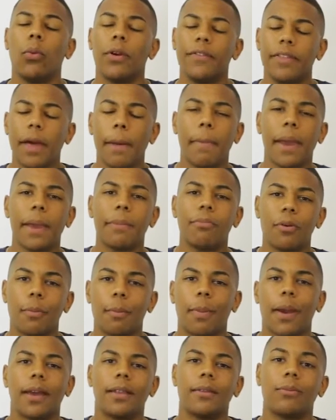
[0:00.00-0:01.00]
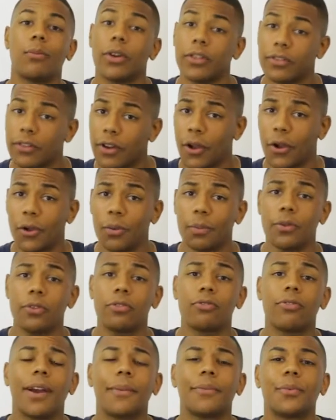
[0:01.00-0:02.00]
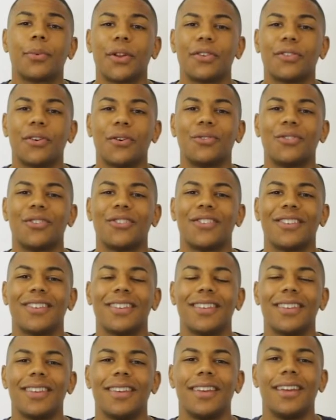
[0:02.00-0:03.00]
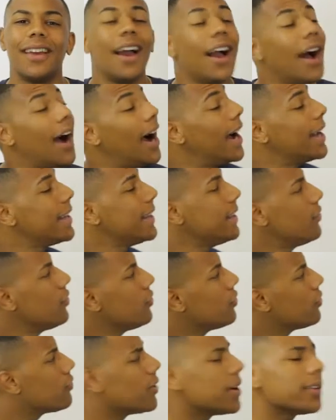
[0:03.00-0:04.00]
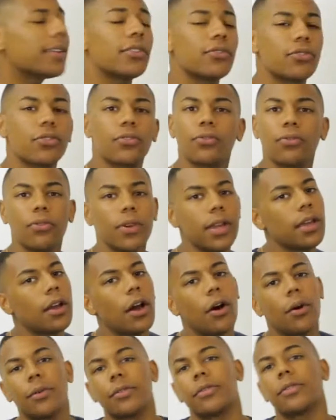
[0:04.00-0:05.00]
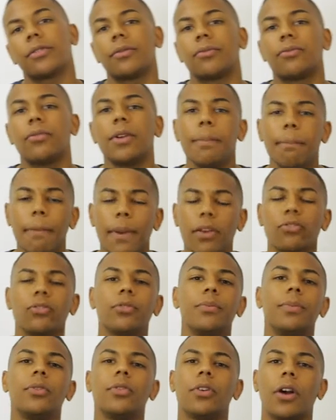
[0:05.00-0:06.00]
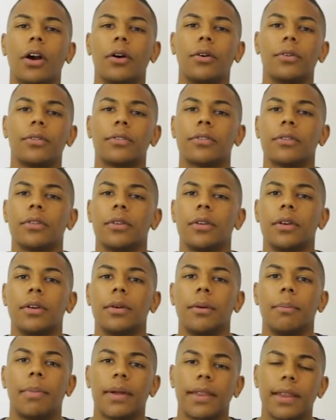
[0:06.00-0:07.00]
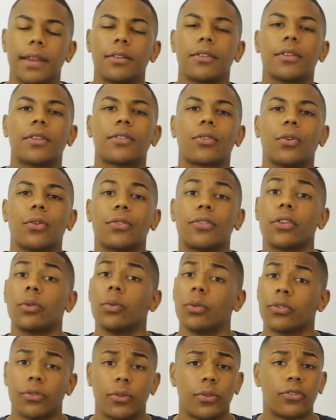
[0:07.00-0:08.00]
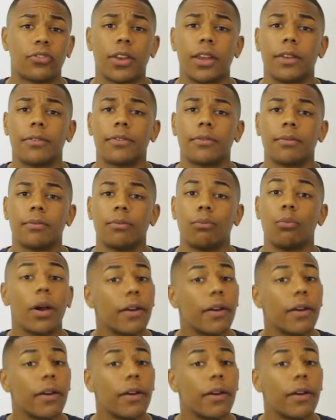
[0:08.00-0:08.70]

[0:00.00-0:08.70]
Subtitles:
With that paper and pen, which I hope you grabbed when I told you to, I need you to write down just 3 goals, 3 measurable goals by the end of this course that you want to achieve.